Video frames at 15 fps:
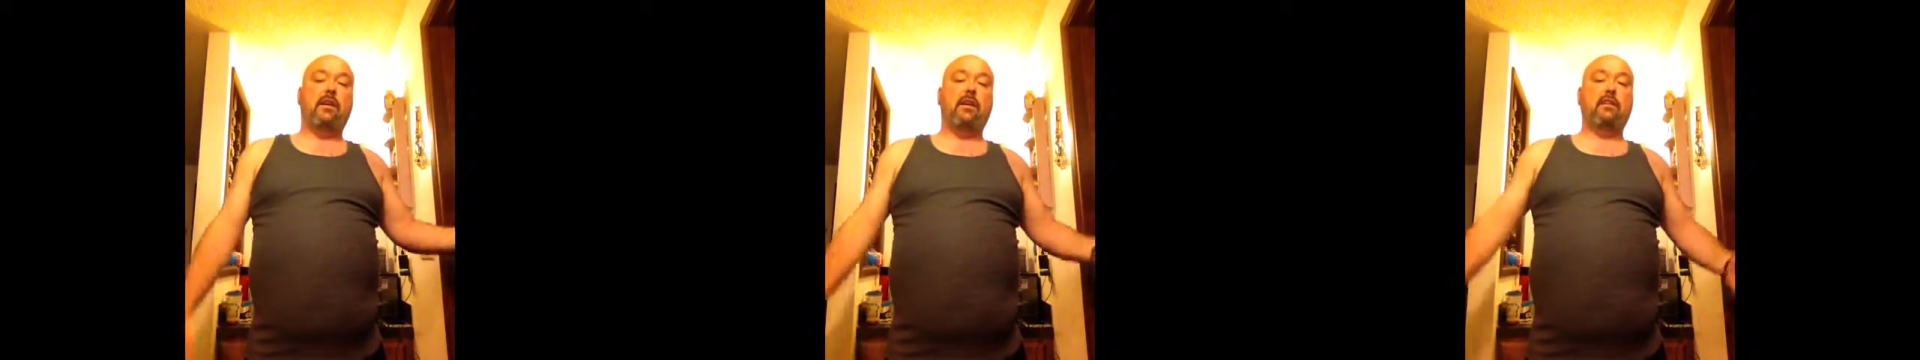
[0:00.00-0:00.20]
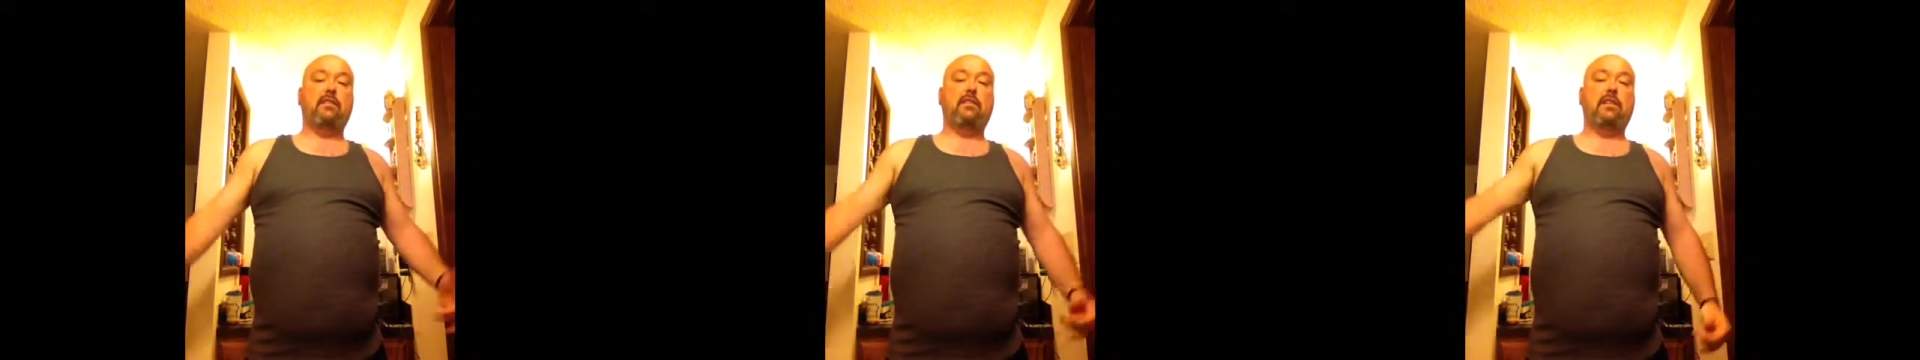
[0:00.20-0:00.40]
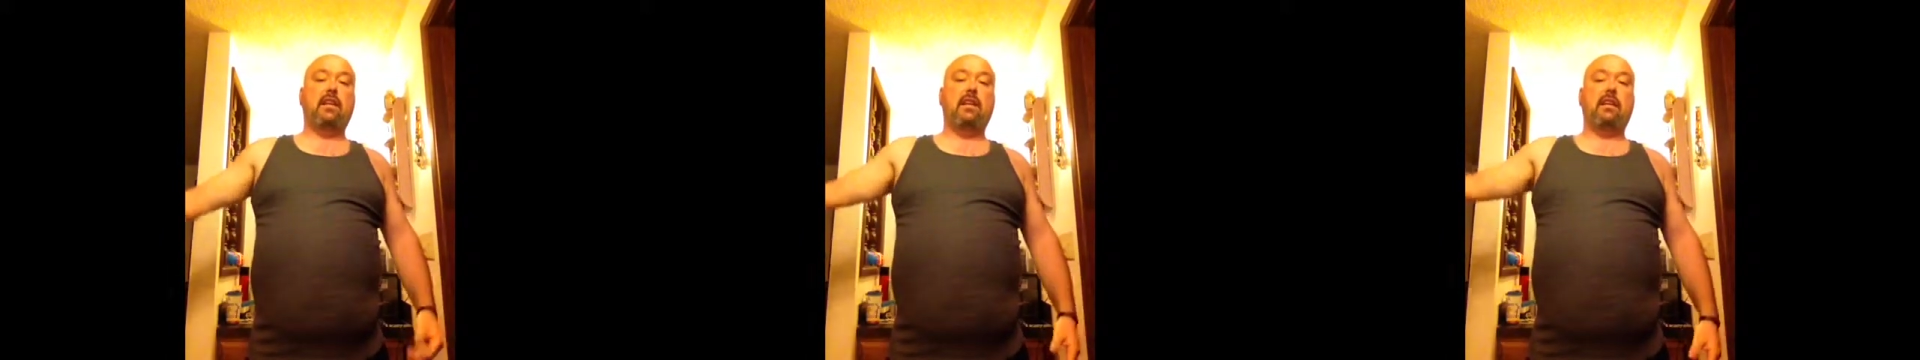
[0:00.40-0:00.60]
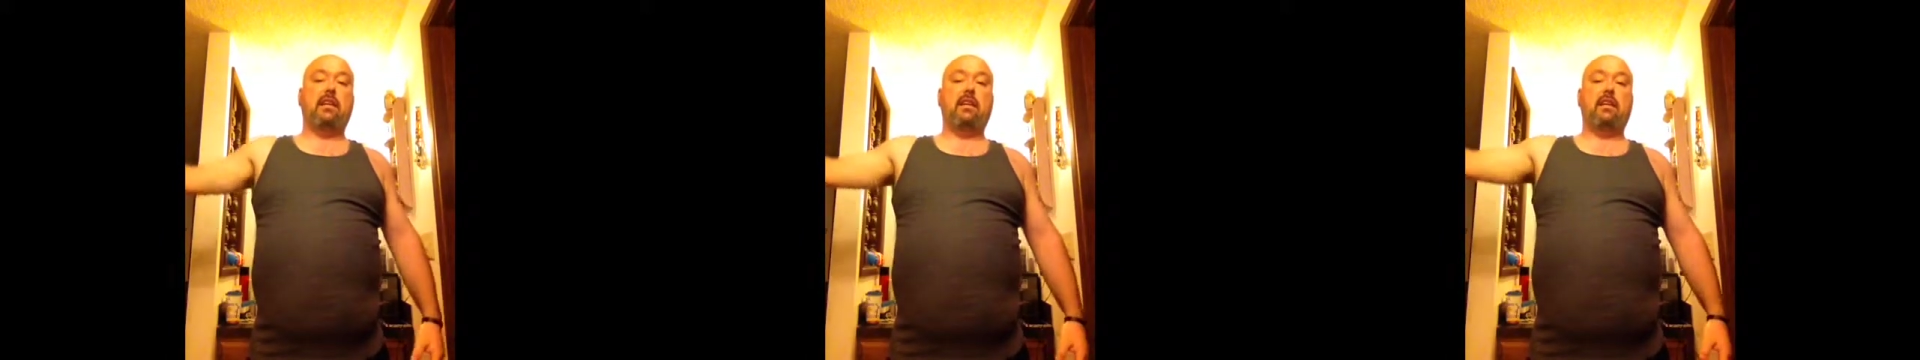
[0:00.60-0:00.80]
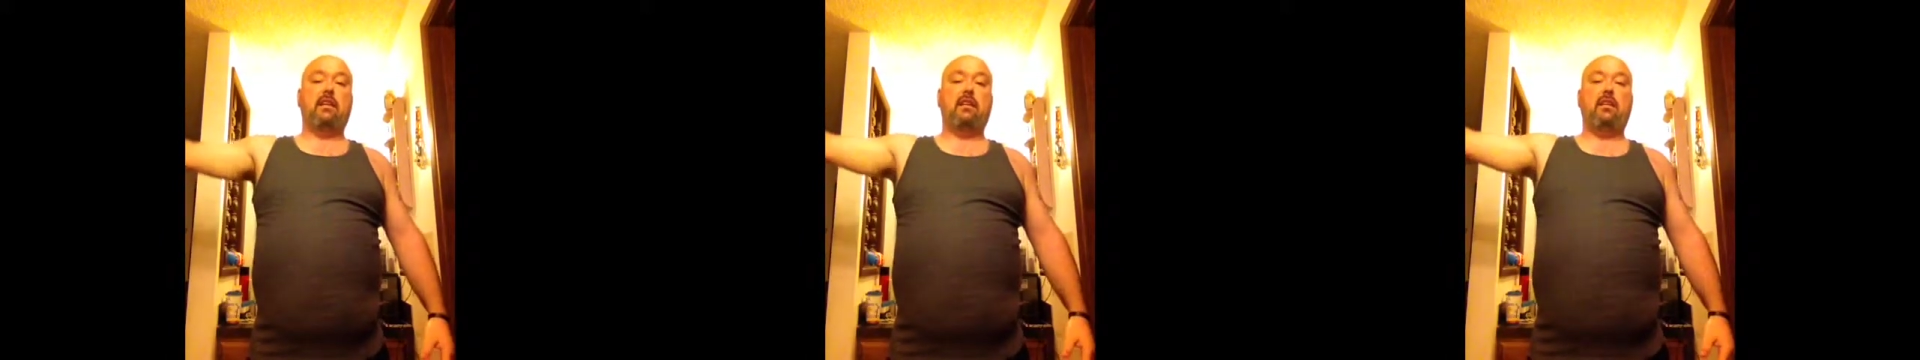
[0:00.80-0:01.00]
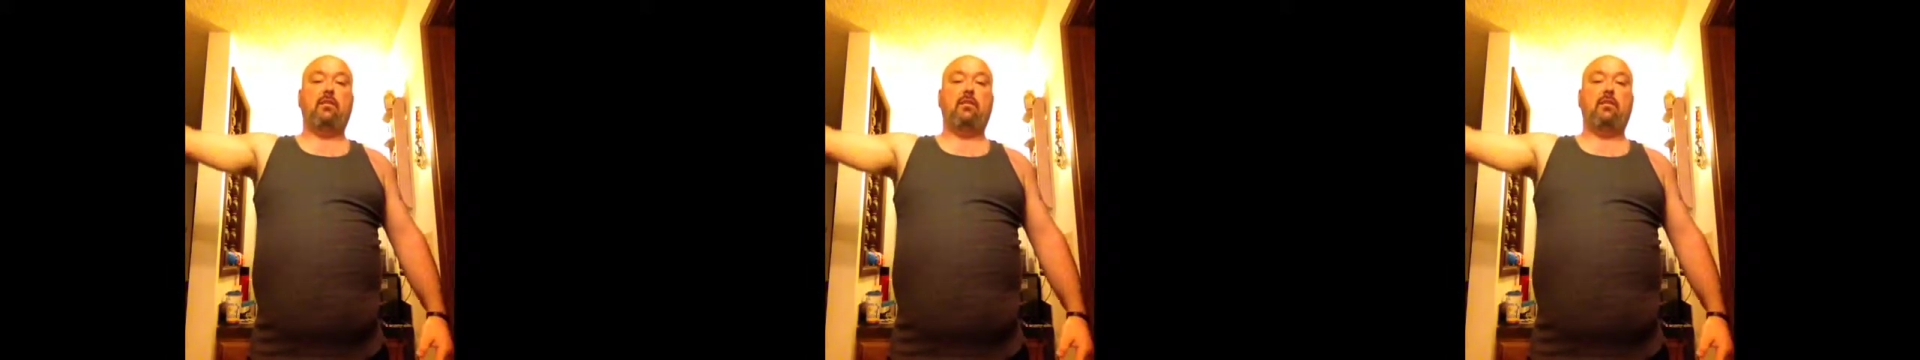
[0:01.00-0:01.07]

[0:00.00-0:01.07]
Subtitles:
I just can't get it